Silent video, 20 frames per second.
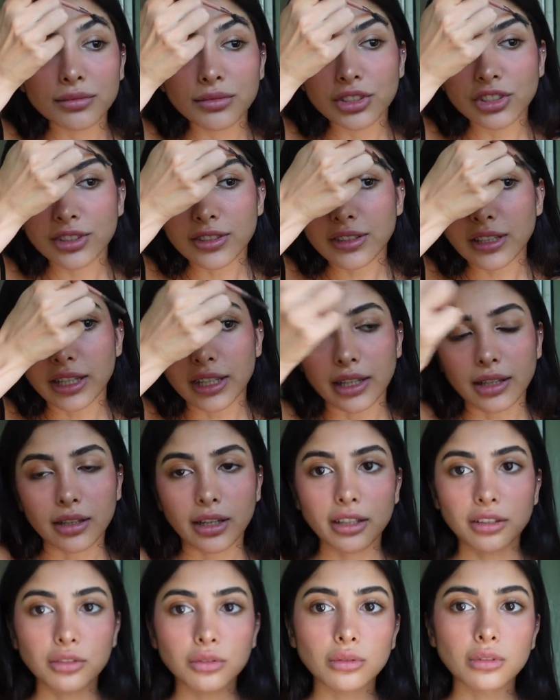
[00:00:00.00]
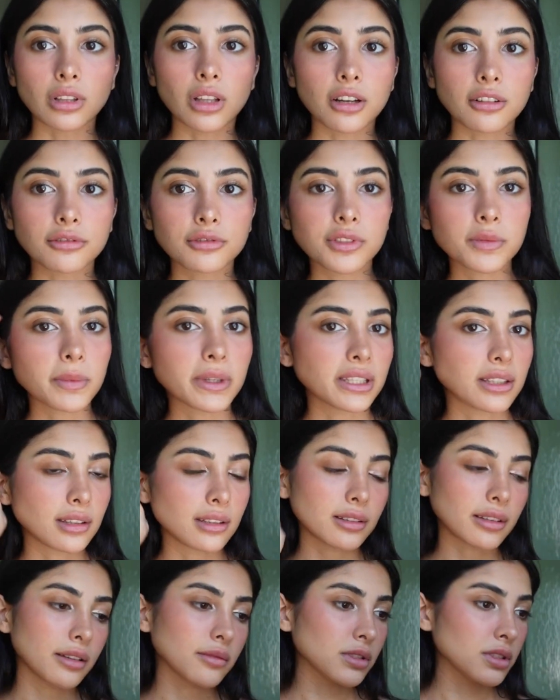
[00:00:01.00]
just kidding, I do love spending
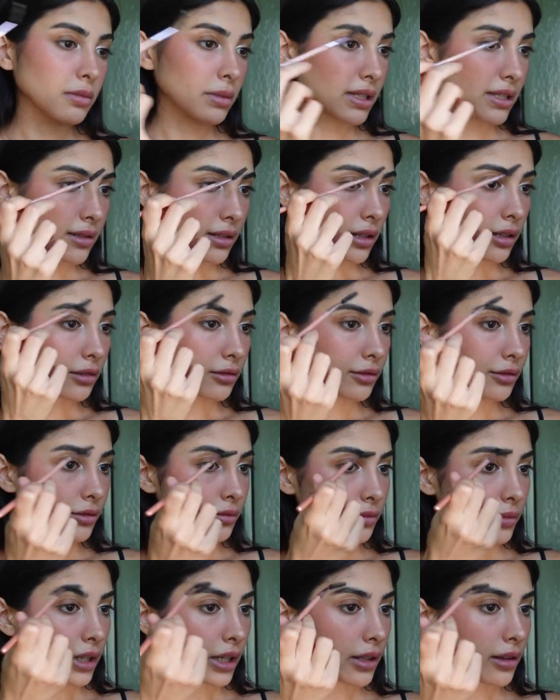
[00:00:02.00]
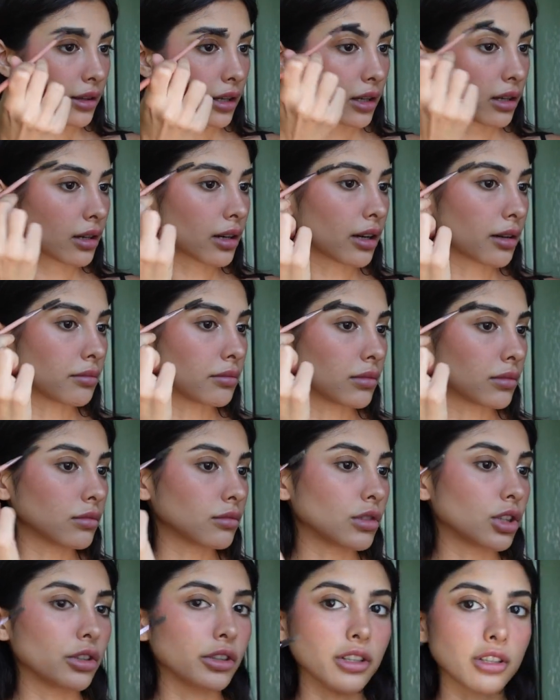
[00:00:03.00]
time with myself. I think
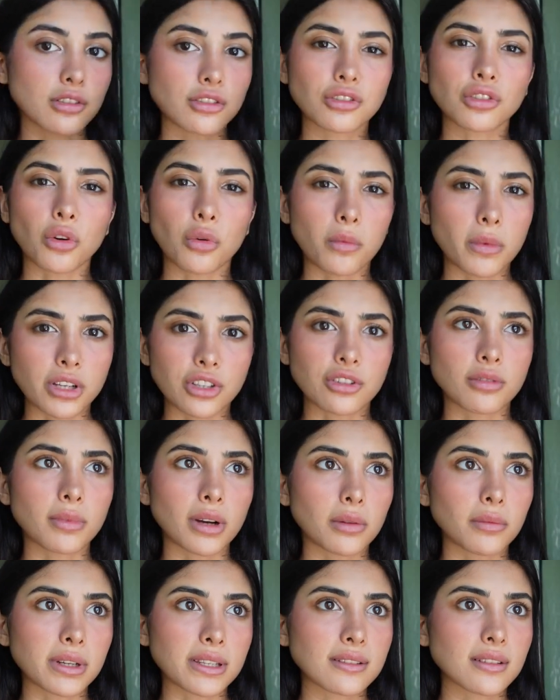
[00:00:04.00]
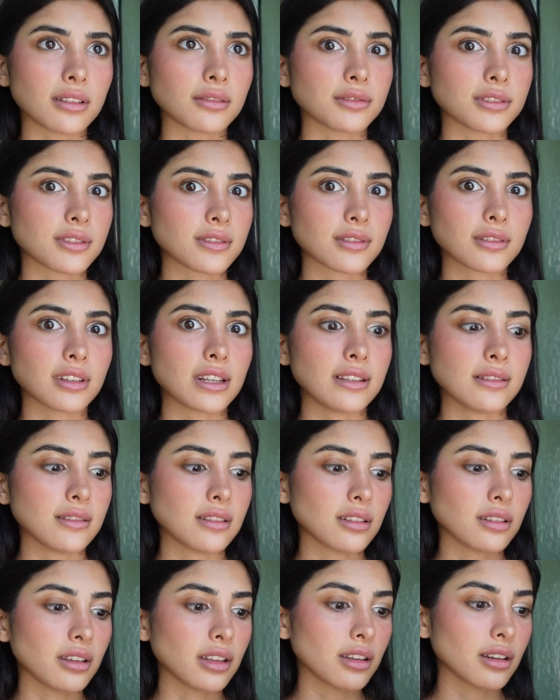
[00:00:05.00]
I'm learning so much about myself, it's
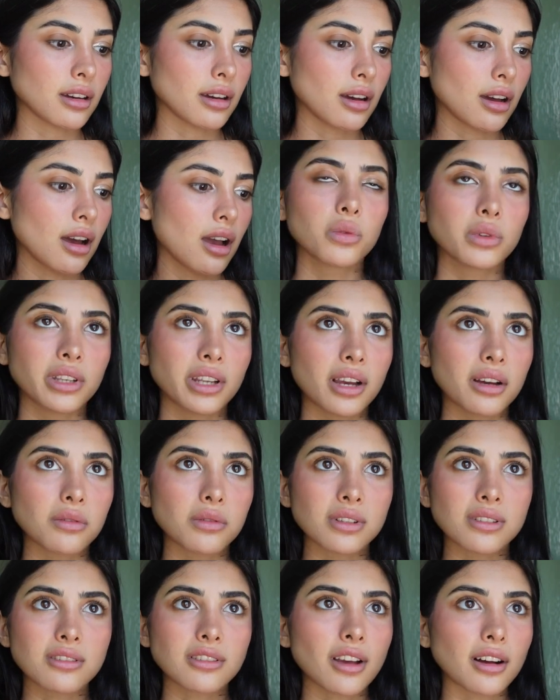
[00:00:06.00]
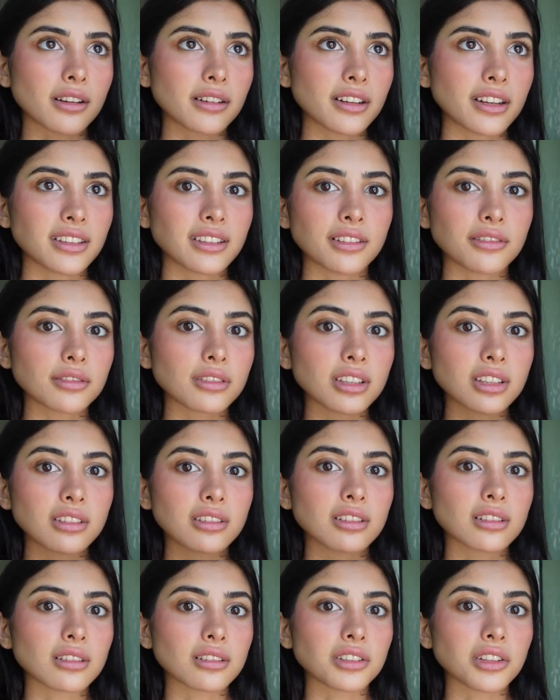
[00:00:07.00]
crazy. Like, when I was younger, I definitely
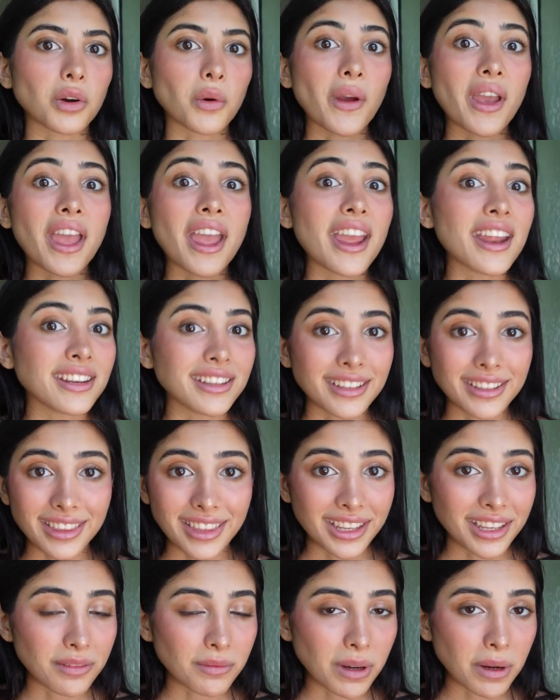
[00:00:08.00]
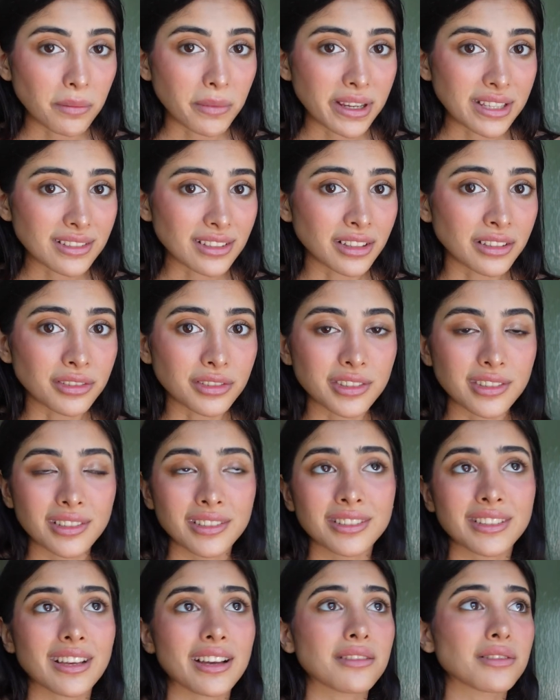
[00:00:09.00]
didn't know anything about myself
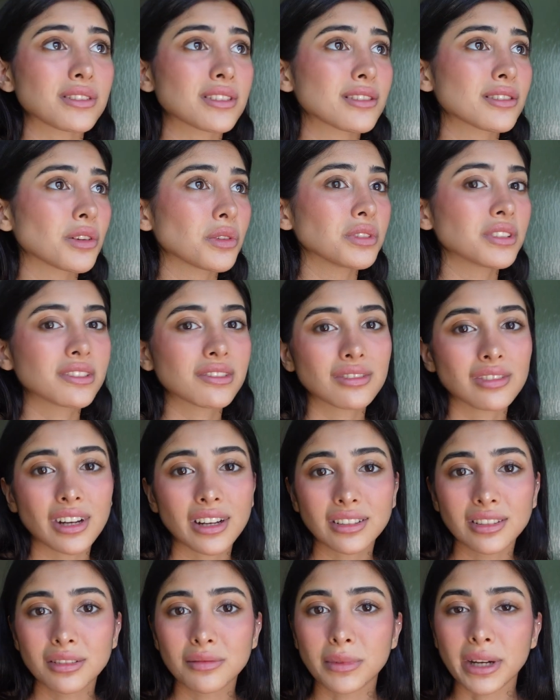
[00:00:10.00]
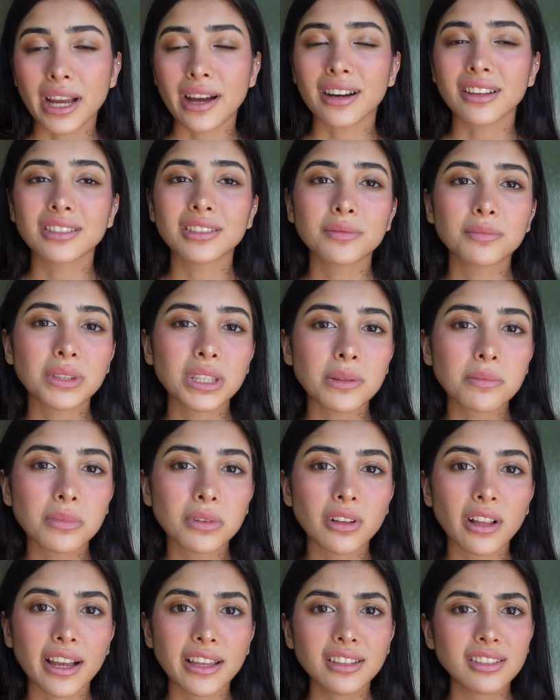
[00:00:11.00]
because I was so distracted by other
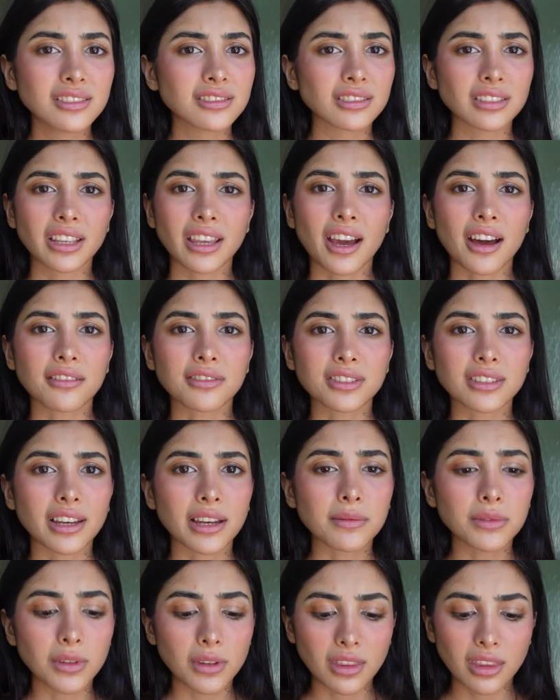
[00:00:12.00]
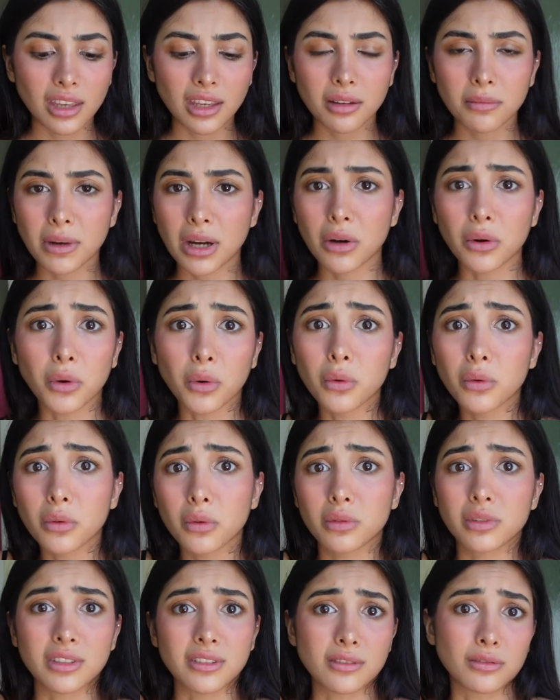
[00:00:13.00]
people. I didn't really have time to think about
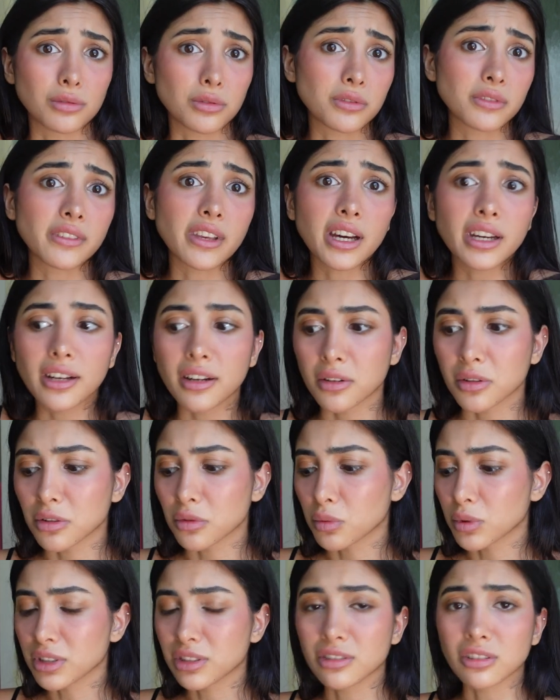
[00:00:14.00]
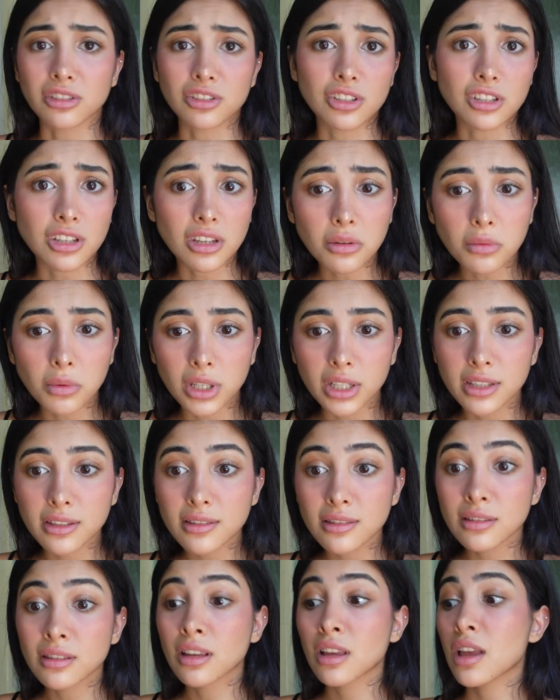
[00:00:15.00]
who is Ruslana or what does she
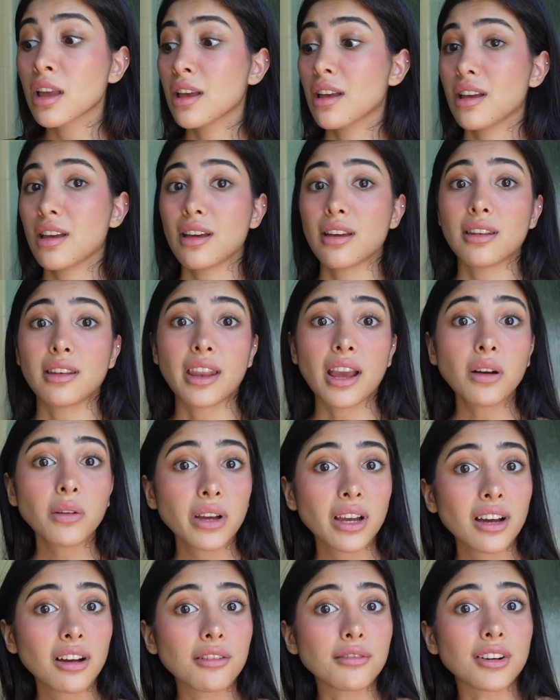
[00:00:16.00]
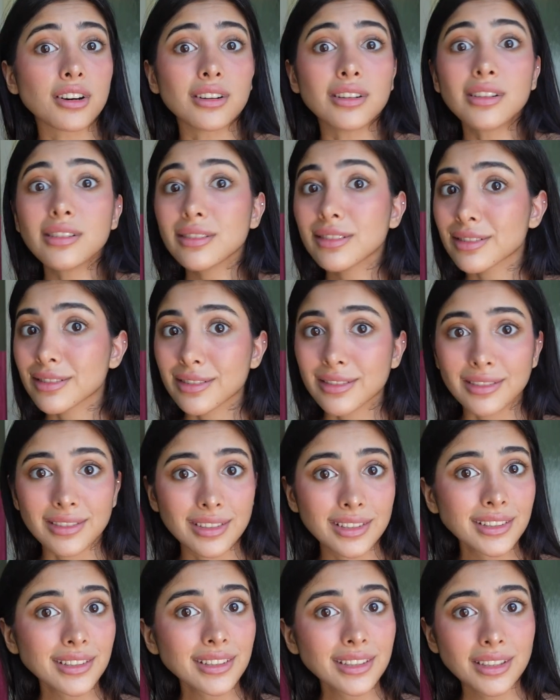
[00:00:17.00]
want. And now I have all this
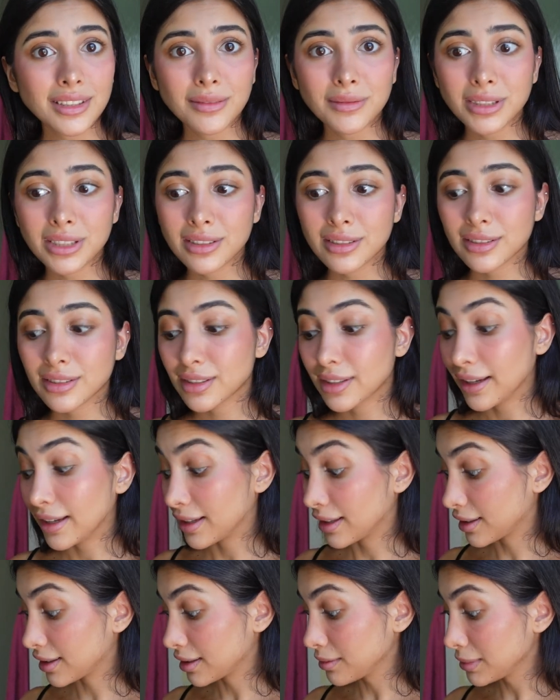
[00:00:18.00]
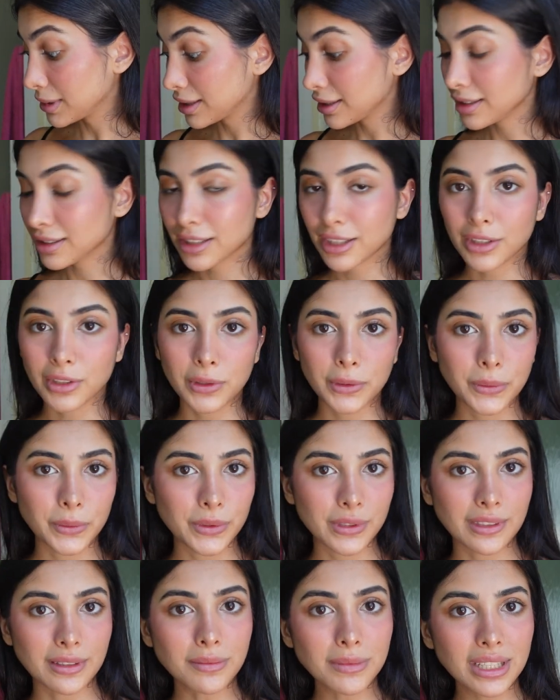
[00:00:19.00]
time, and let me tell you,
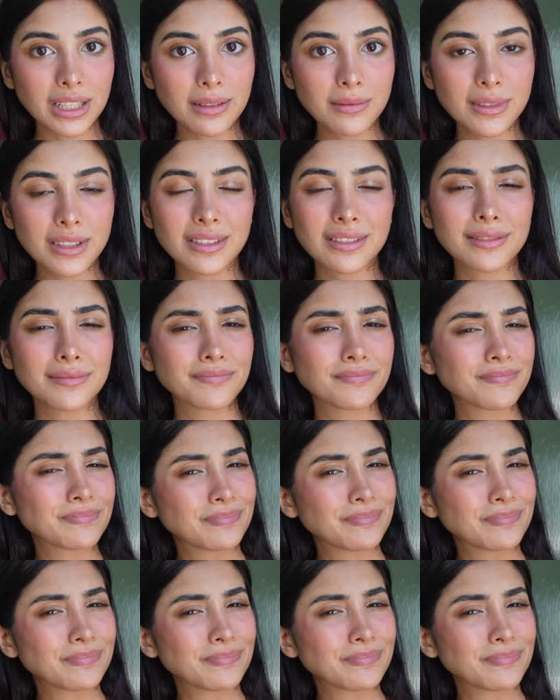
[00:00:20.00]
sometimes